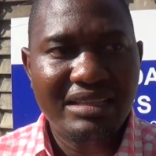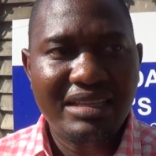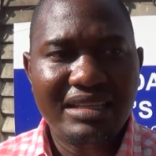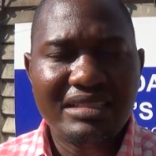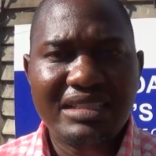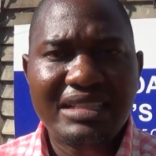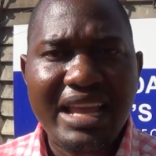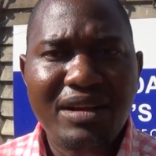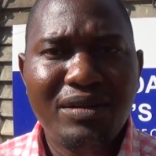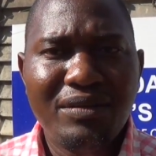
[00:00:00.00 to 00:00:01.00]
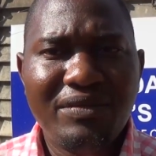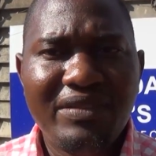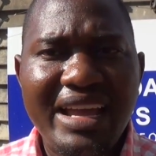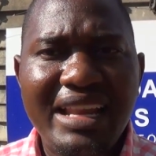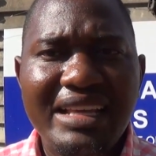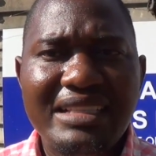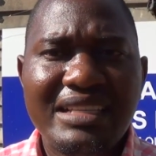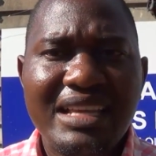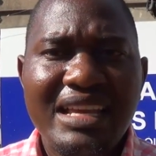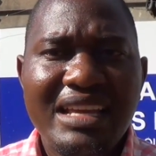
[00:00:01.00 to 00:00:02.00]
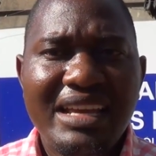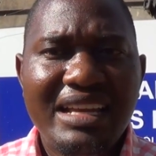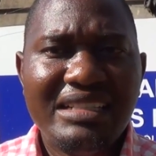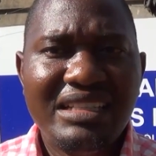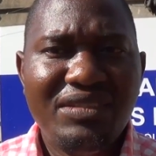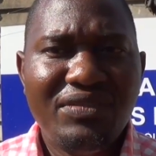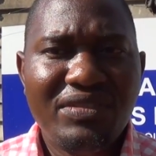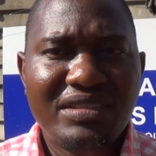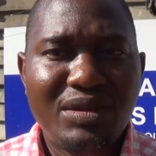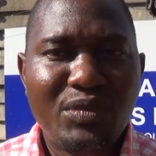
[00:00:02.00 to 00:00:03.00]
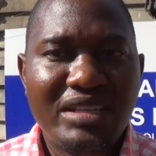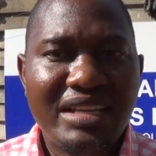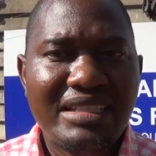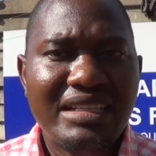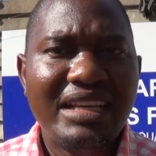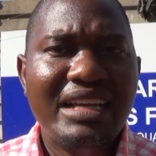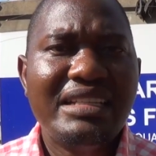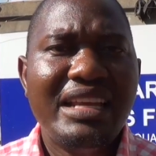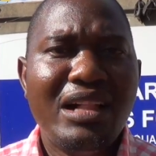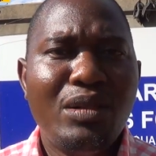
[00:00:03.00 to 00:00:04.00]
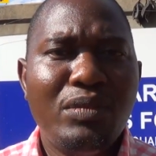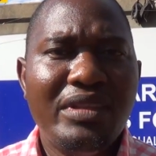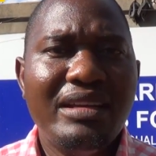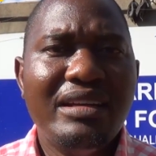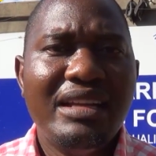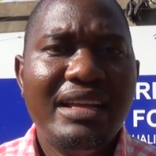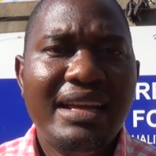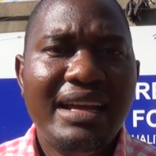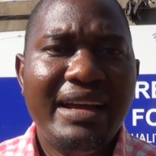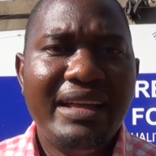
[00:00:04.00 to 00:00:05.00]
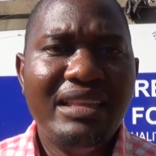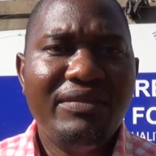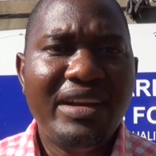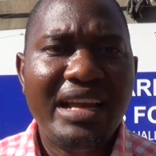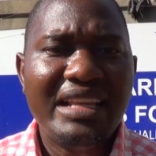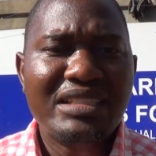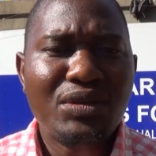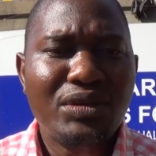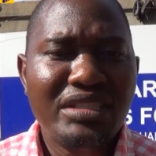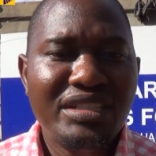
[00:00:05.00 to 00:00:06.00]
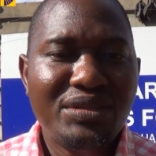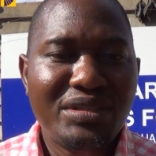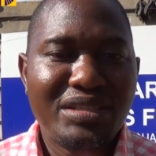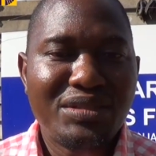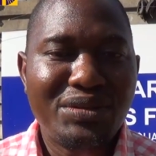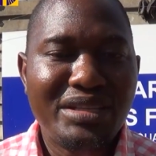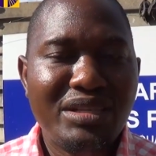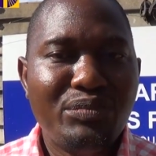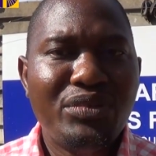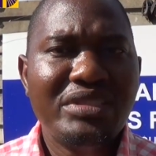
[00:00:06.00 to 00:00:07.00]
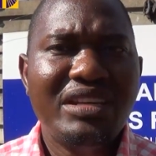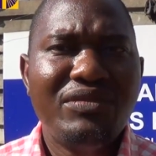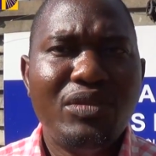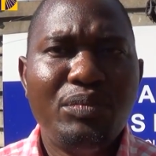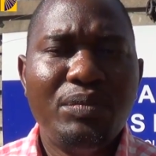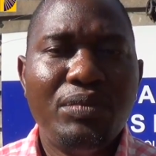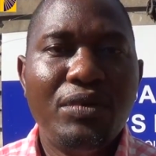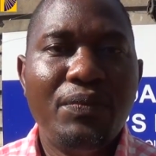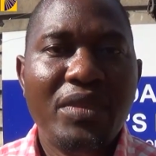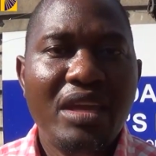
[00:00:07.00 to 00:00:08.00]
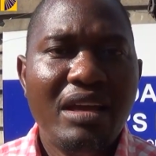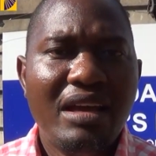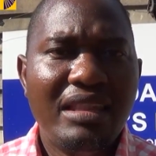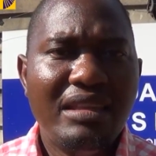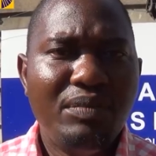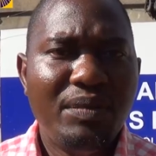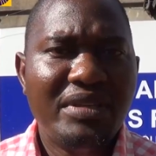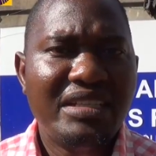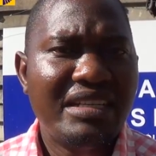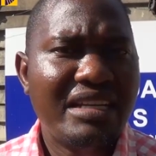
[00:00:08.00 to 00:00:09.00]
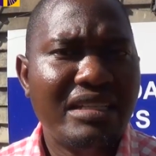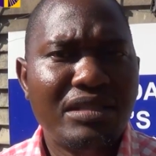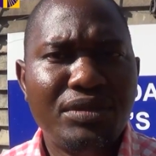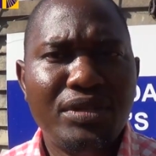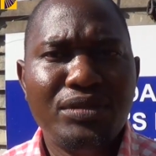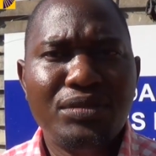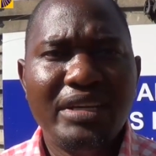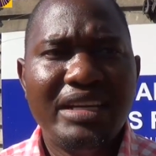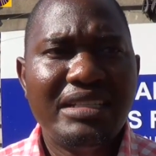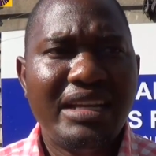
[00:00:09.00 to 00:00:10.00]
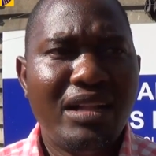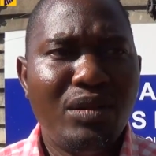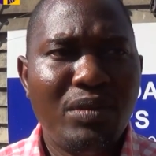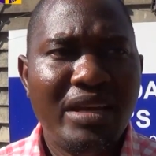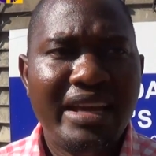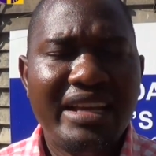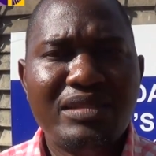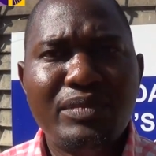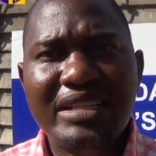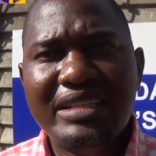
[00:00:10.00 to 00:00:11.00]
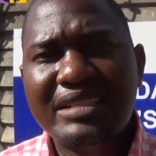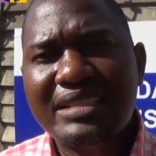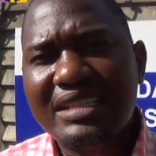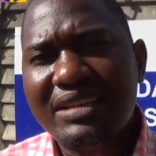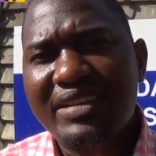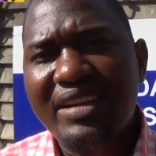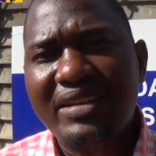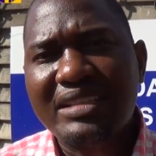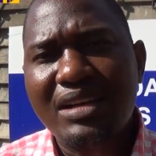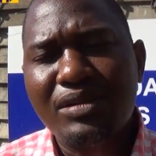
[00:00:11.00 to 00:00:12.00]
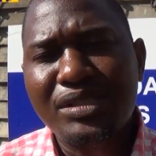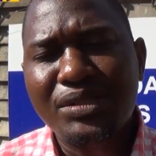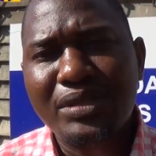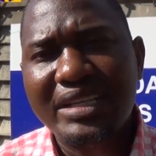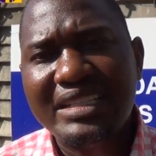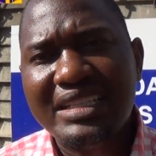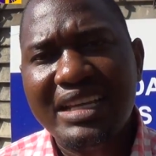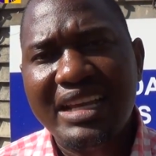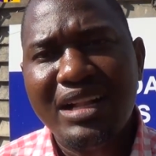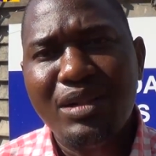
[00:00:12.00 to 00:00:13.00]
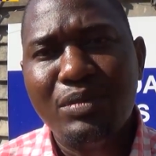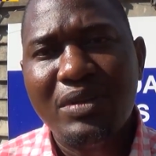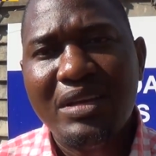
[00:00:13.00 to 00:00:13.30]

there is a cycle of violence, and if someone doesn't get help, then the violence continues. So it's important for people, the perpetrators as well, to get help, as much as the survivors are also getting help